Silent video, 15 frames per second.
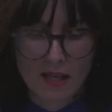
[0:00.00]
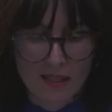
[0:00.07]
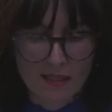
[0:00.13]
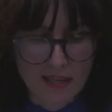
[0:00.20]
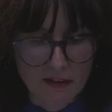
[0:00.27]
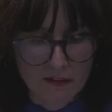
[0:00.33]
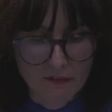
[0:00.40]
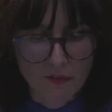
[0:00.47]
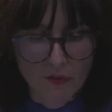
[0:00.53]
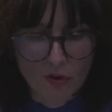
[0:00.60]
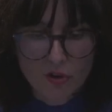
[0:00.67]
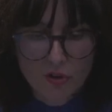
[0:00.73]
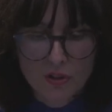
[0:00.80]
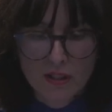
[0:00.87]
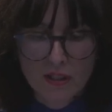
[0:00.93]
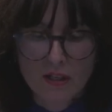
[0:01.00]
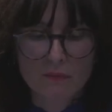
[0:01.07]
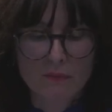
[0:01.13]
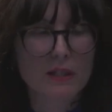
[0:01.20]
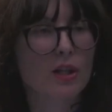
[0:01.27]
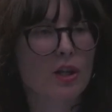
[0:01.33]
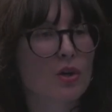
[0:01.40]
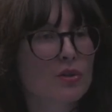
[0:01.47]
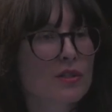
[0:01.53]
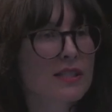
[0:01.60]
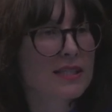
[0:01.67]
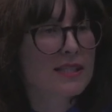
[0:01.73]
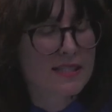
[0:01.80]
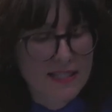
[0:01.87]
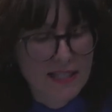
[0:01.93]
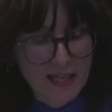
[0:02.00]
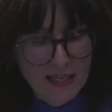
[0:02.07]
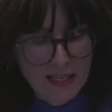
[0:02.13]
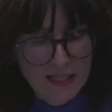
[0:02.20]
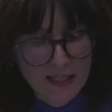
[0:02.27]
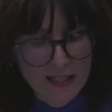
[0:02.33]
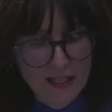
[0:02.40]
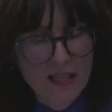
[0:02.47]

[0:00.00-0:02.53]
Therefore, when Lonzi say